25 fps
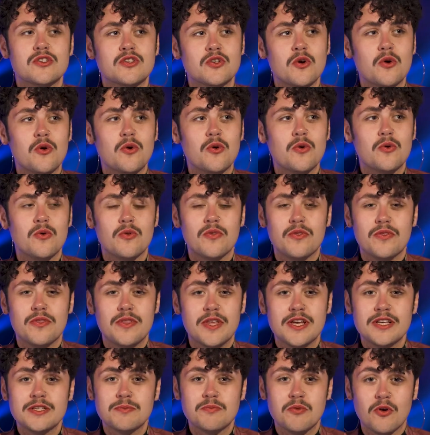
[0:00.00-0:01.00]
So
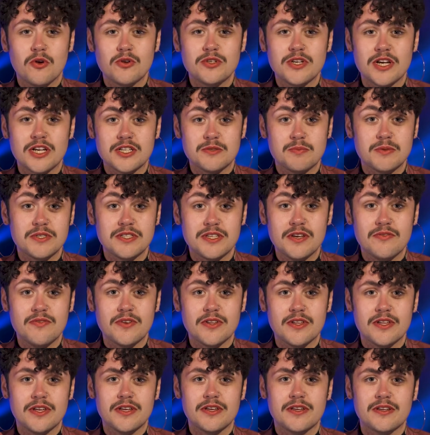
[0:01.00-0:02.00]
this project
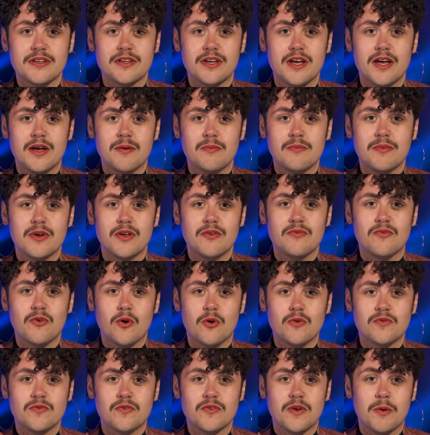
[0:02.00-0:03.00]
specifically
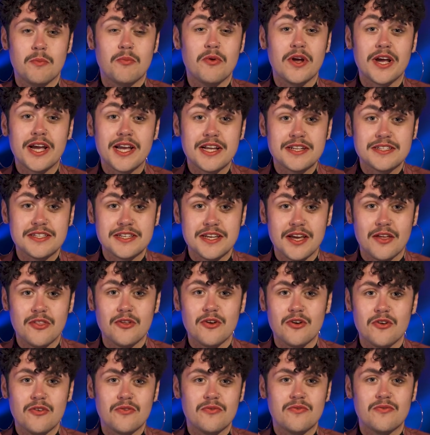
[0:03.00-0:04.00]
involved a bringing
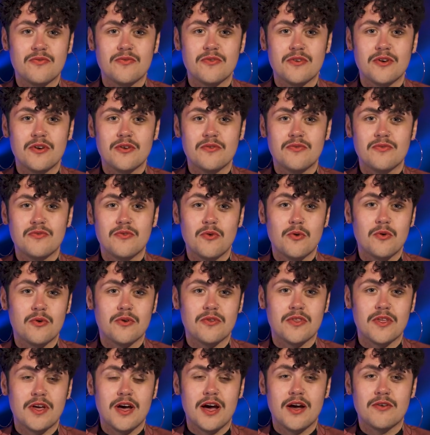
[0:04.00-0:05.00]
together of
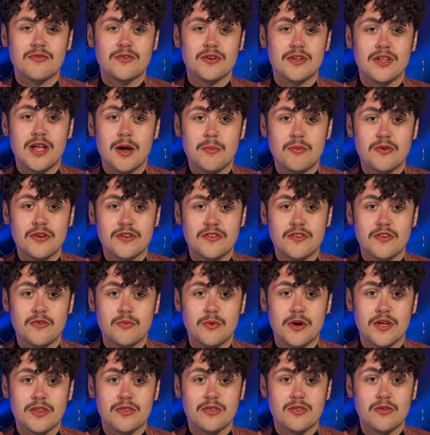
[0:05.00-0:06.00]
folk that I've
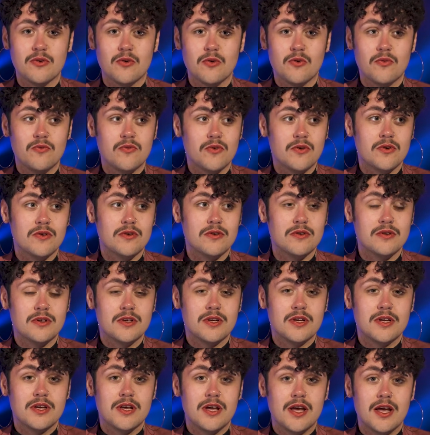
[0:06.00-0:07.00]
collaborated with over
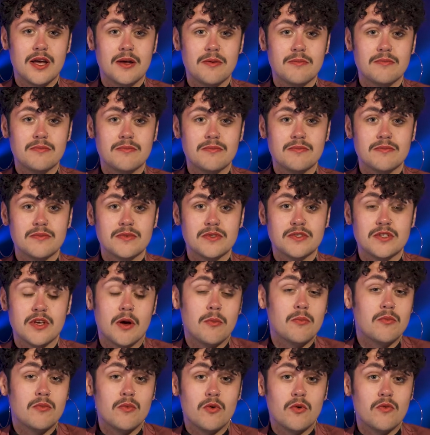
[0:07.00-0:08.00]

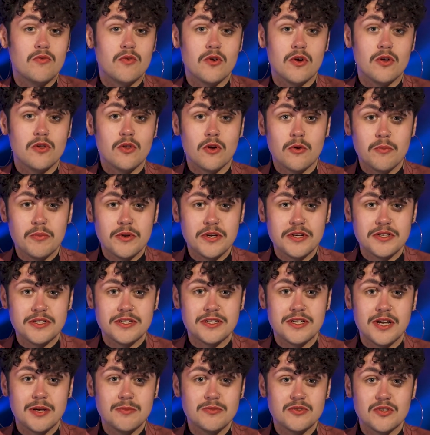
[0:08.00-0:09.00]
some over a long period
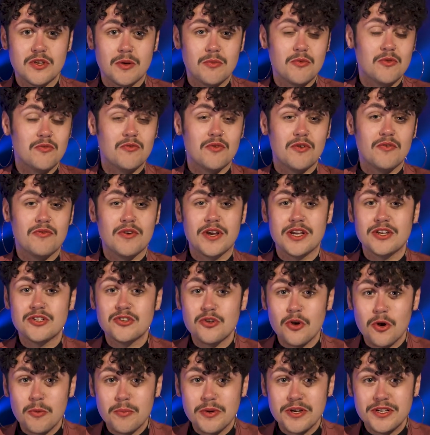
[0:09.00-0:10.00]
of time, some over a very
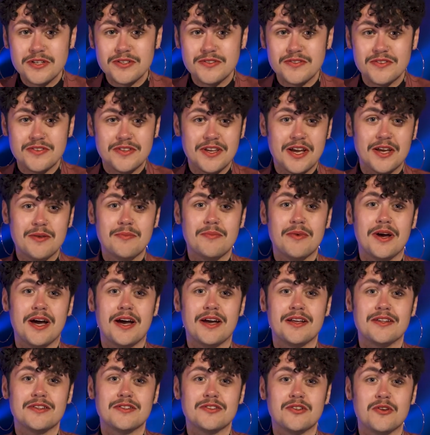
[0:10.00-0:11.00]
short period of time,
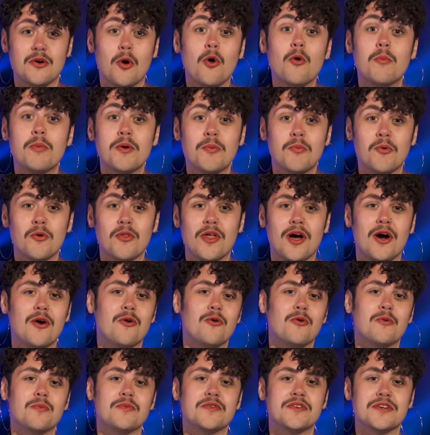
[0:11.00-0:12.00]
and all people that I
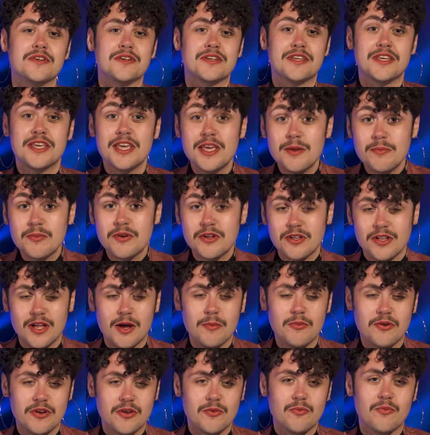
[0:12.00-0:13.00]
hope to keep
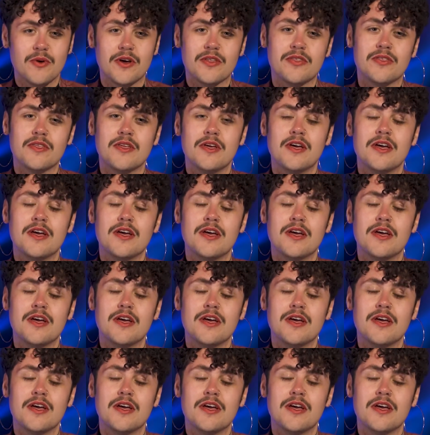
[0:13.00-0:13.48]
collaborating with